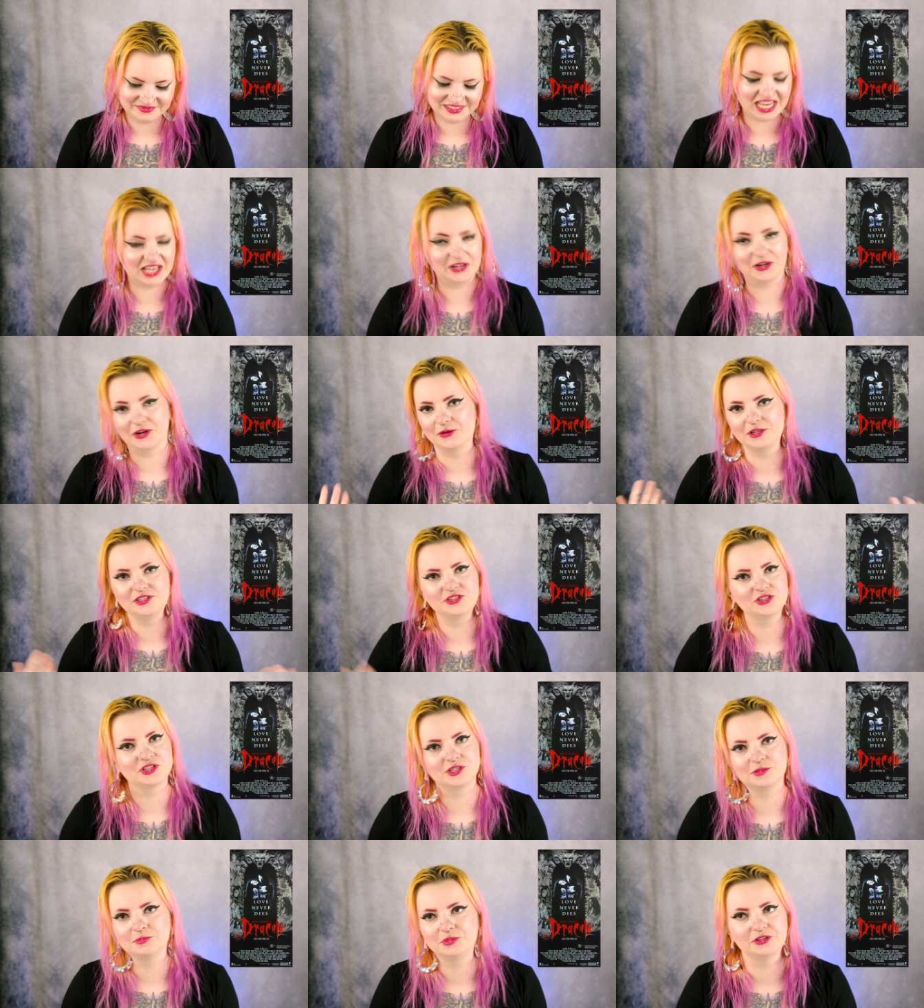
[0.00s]
I don't know, it's
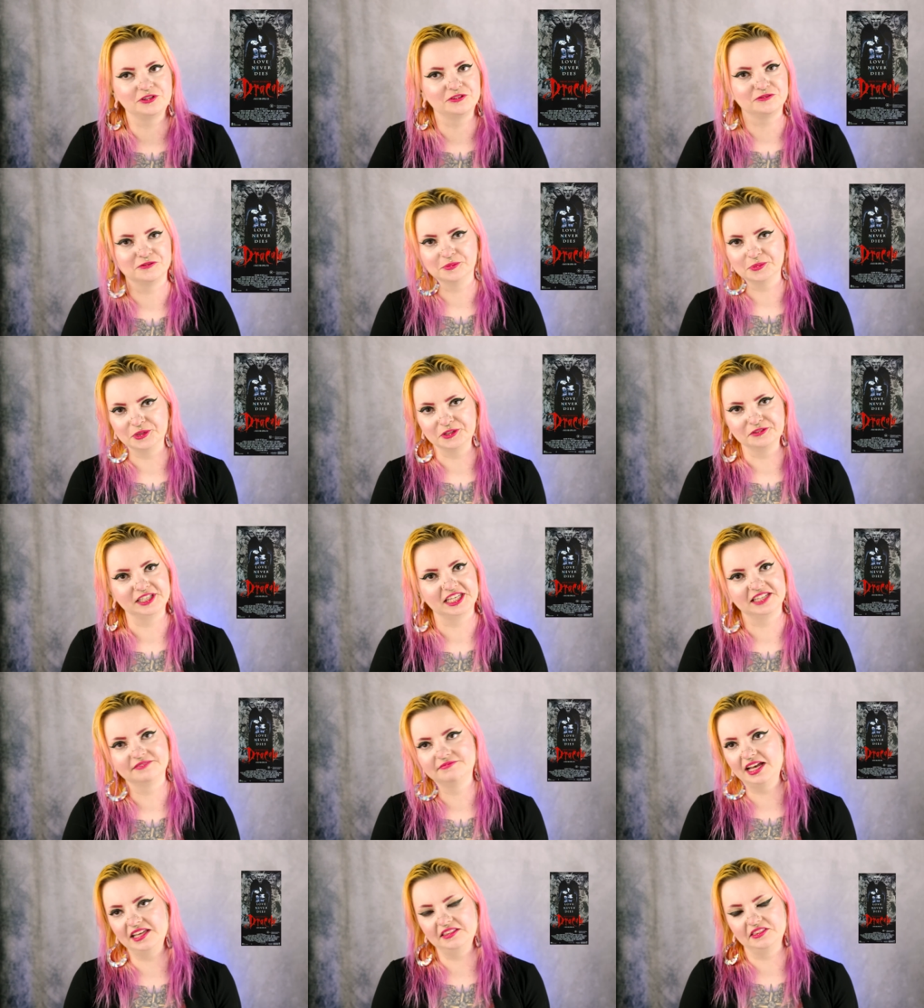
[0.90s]
just a beautiful movie.
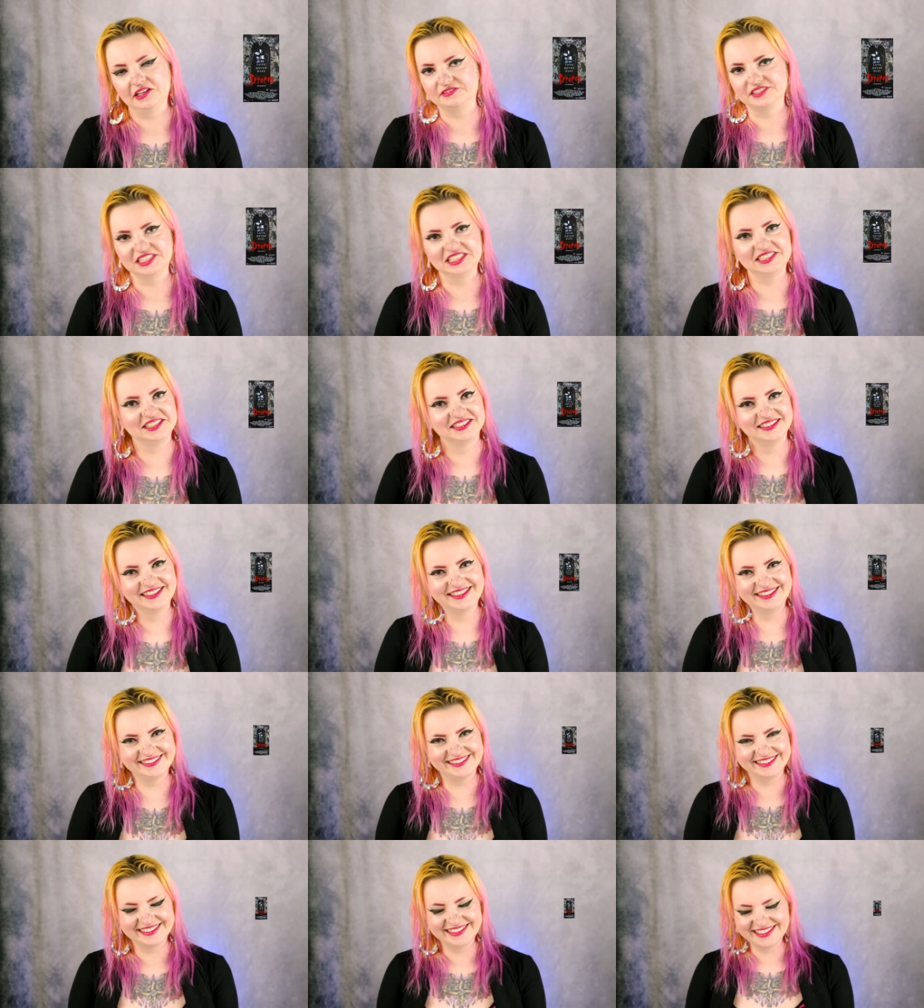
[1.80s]
I love it.
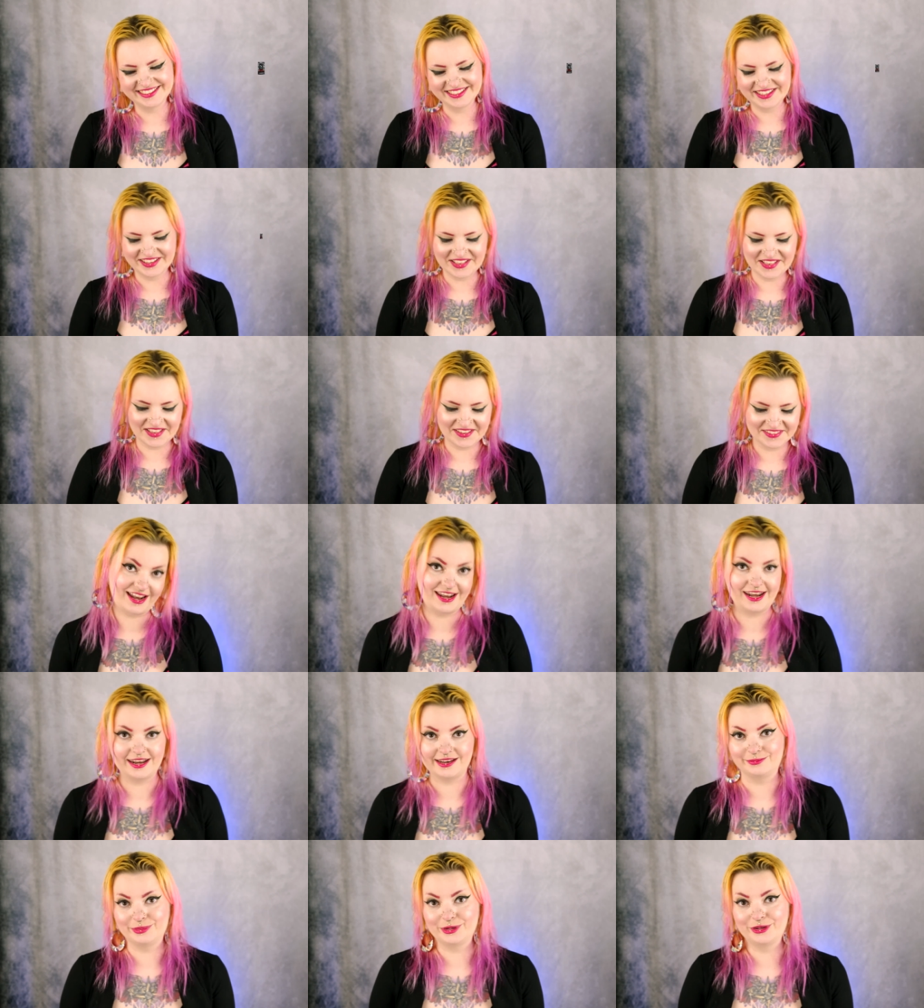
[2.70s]

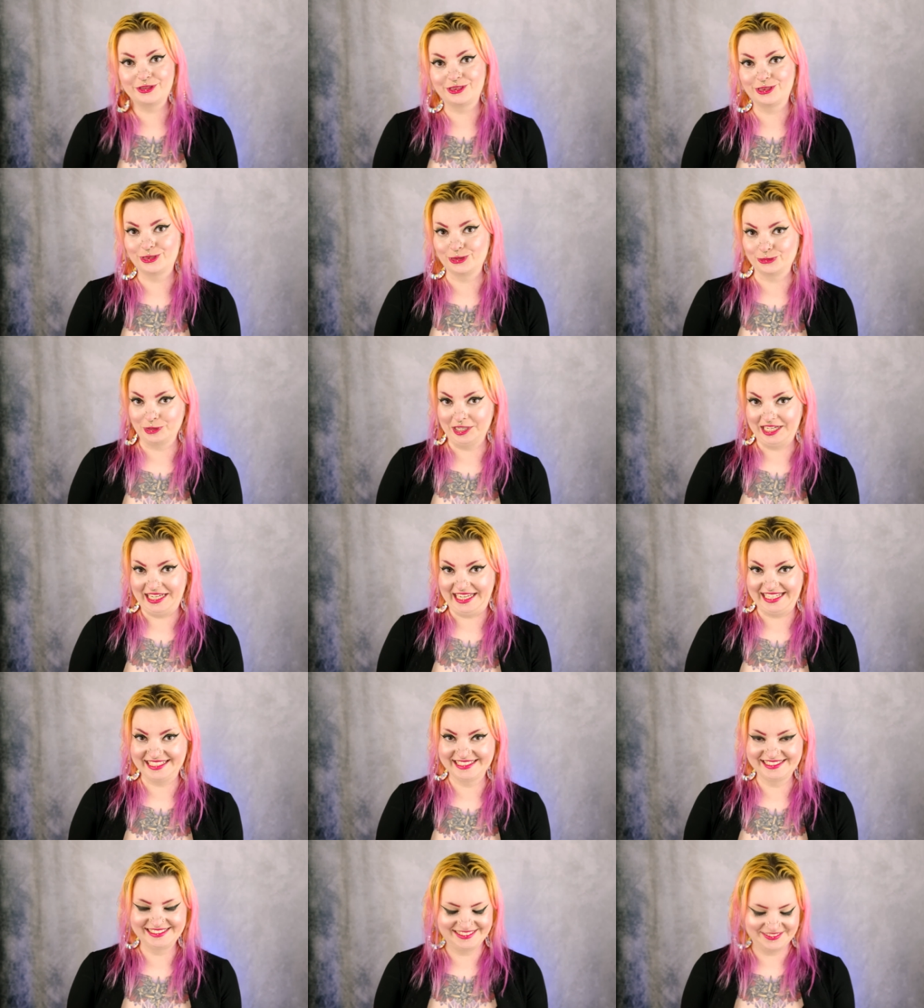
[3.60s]
Number 3,
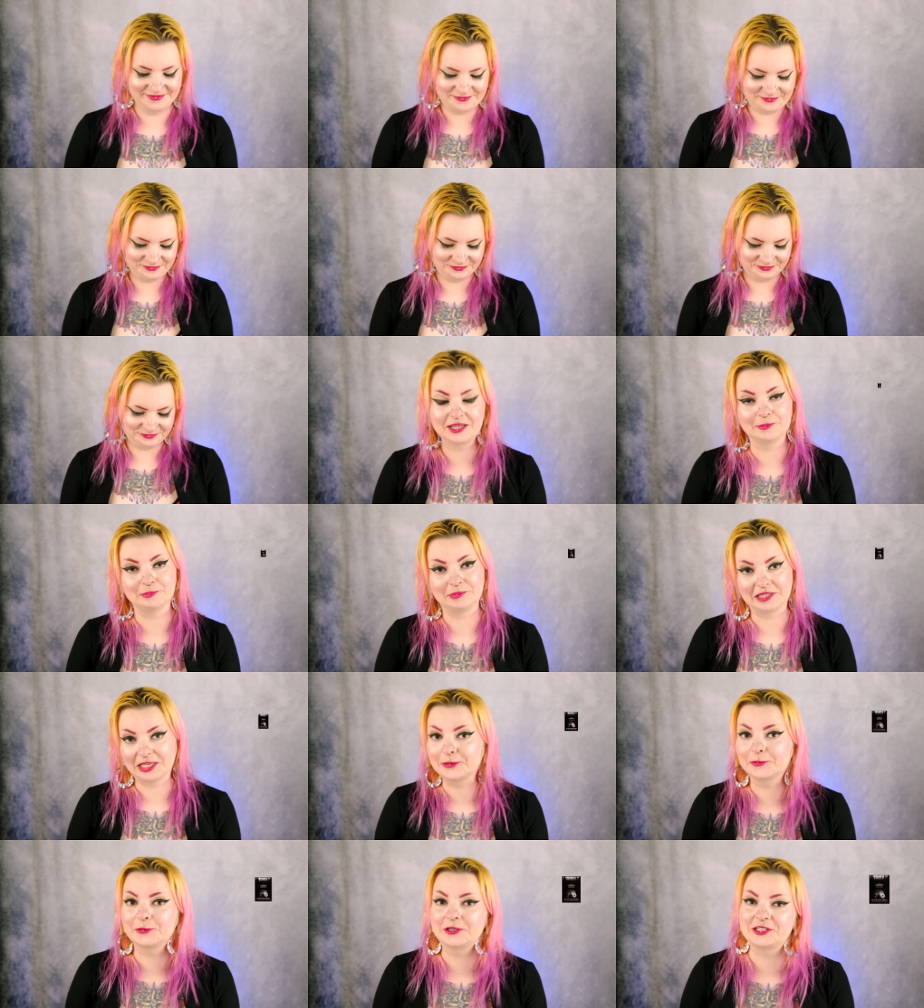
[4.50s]

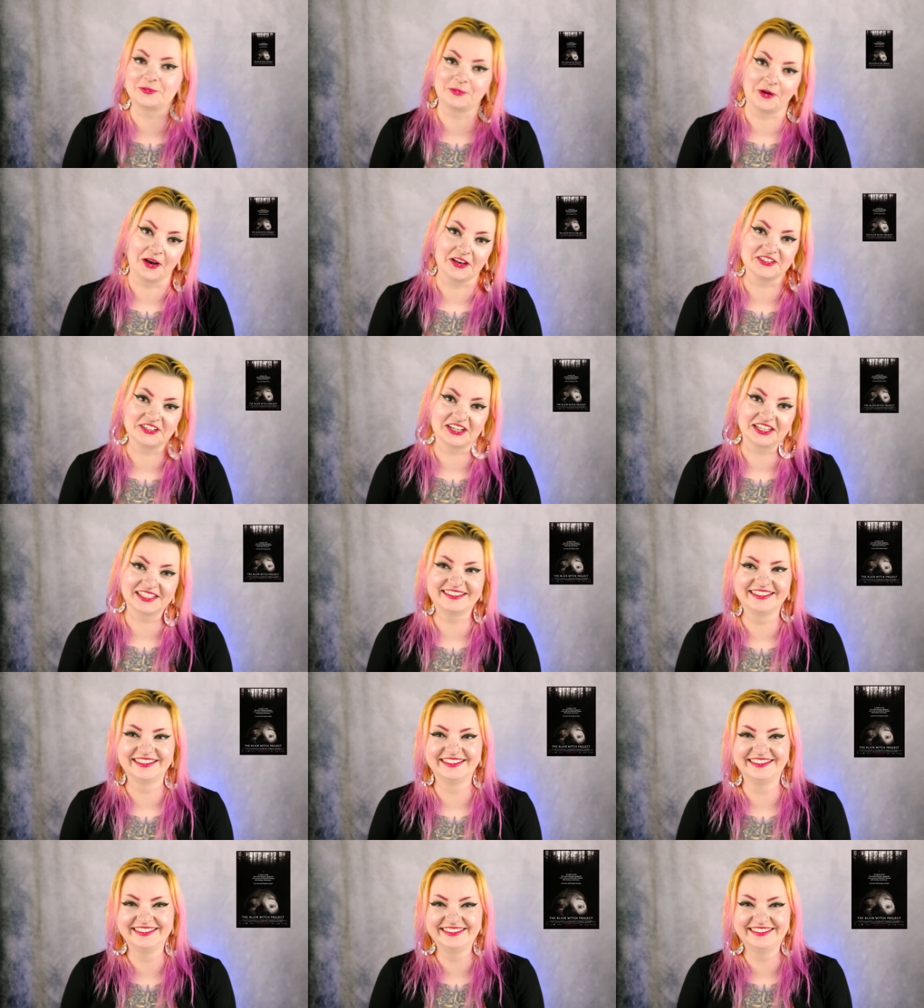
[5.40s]
Blair Witch Project.